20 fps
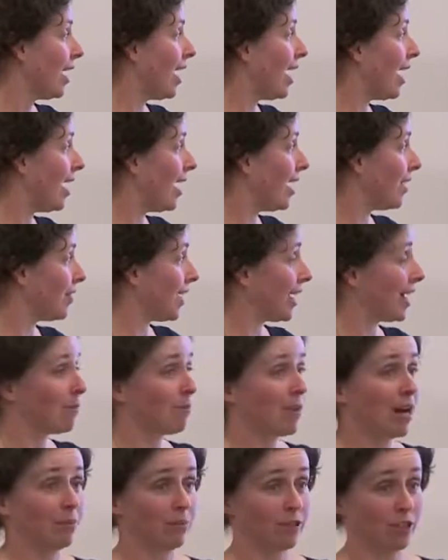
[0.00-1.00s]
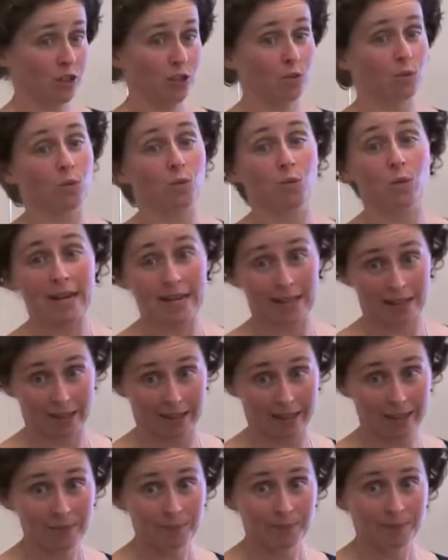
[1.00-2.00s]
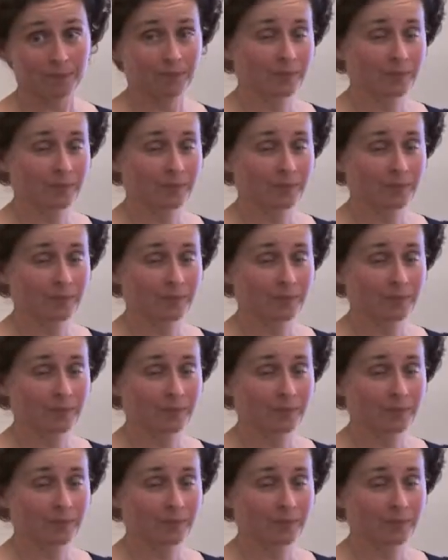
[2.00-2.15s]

They are published weekly.